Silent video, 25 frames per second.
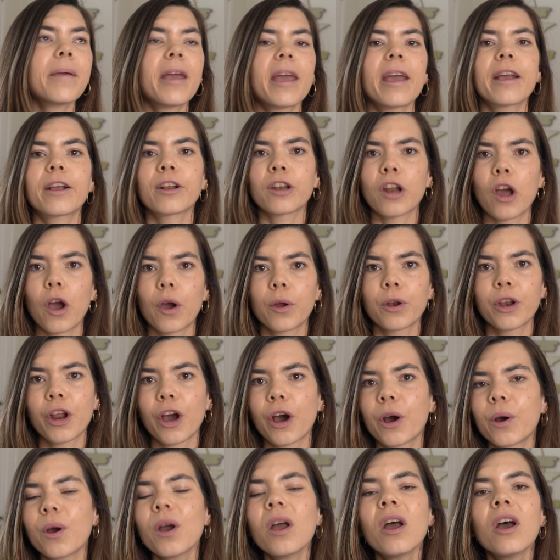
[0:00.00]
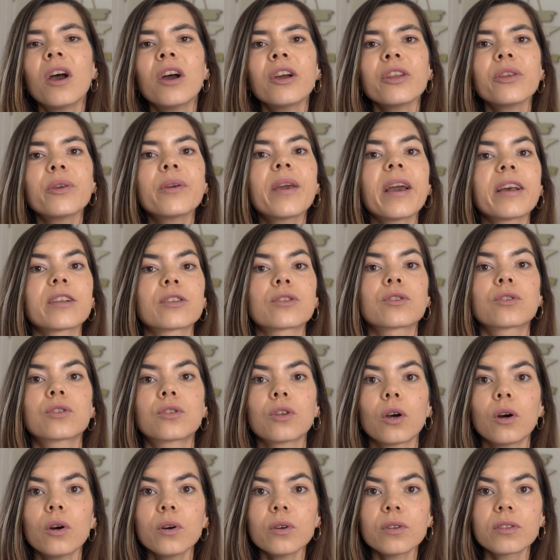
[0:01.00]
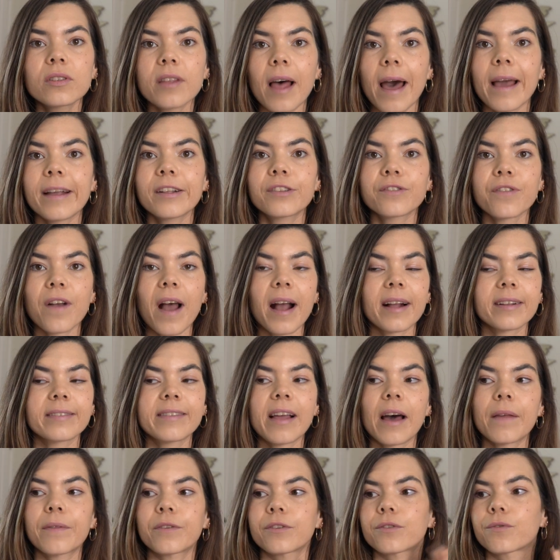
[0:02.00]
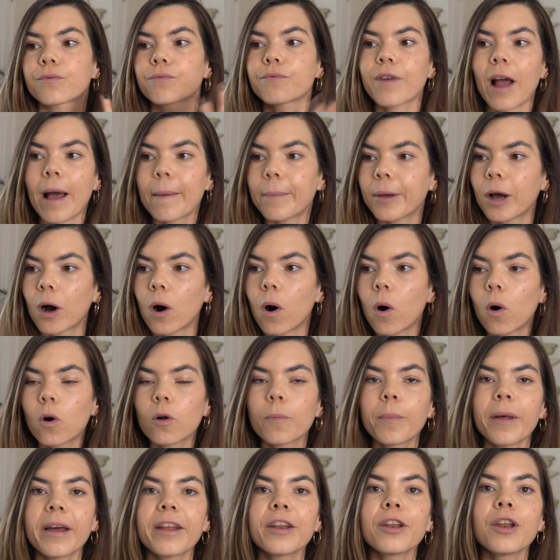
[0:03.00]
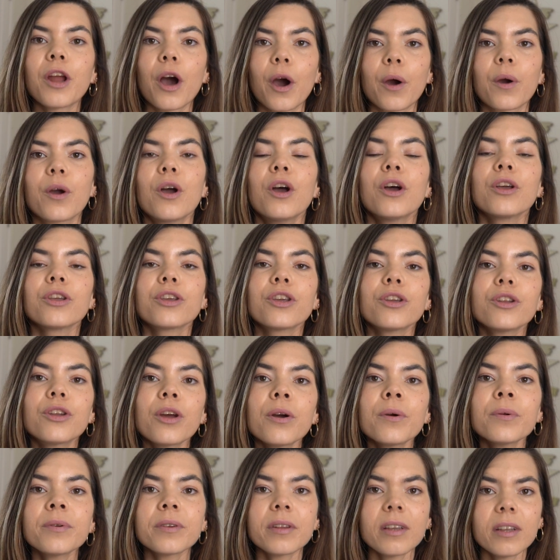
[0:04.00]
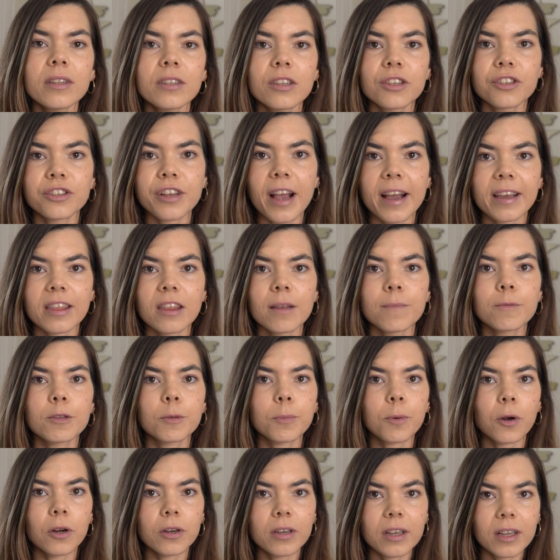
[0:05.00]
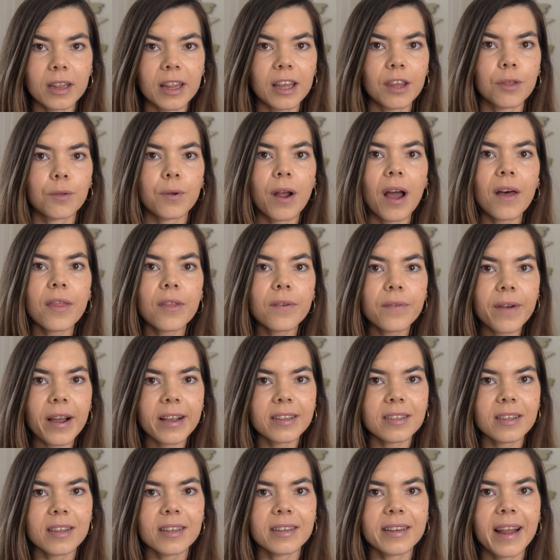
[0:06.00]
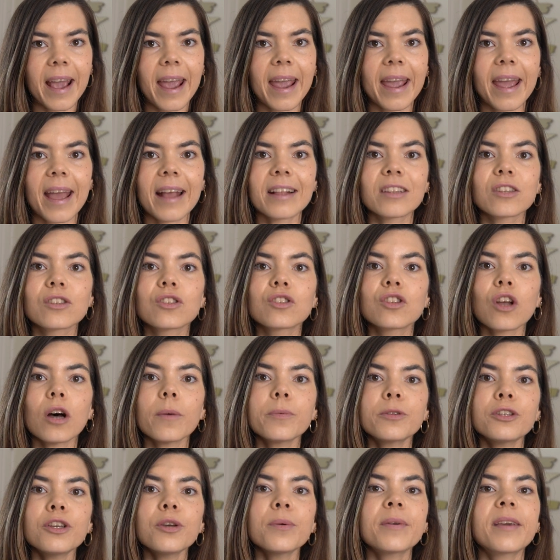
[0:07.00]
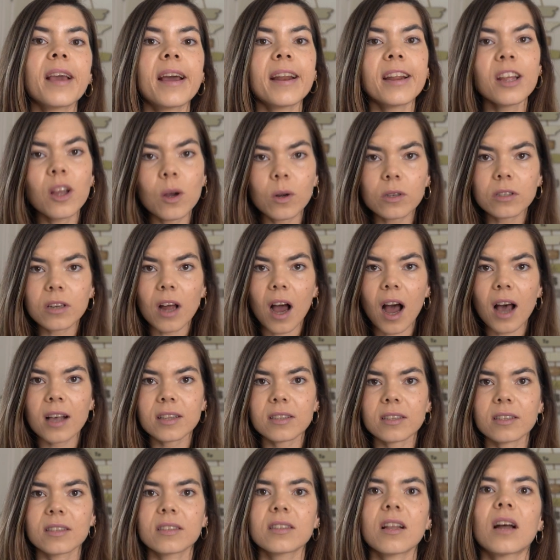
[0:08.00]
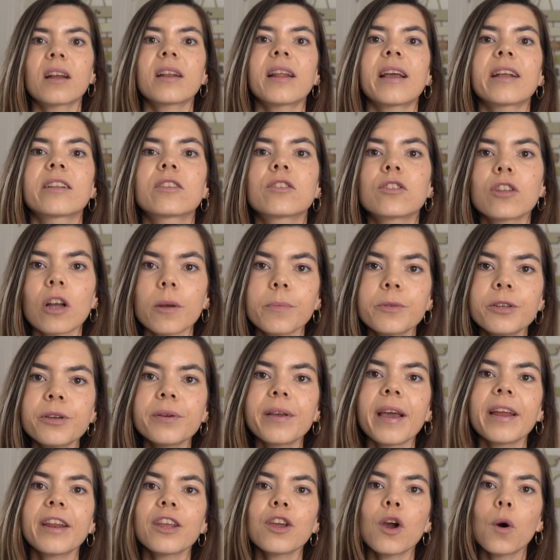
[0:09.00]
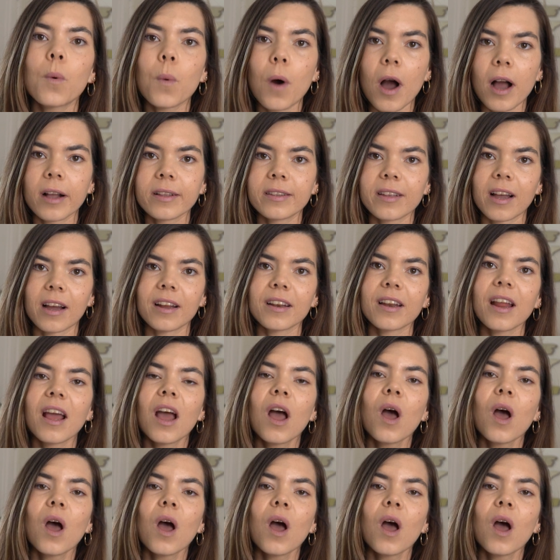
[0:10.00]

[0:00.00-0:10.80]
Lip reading: big no-no. You get so sidetracked down this rabbit hole, but no, you don't need to check them sporadically throughout the rest of the day. It stops you getting your tasks done. It stops you getting your work done.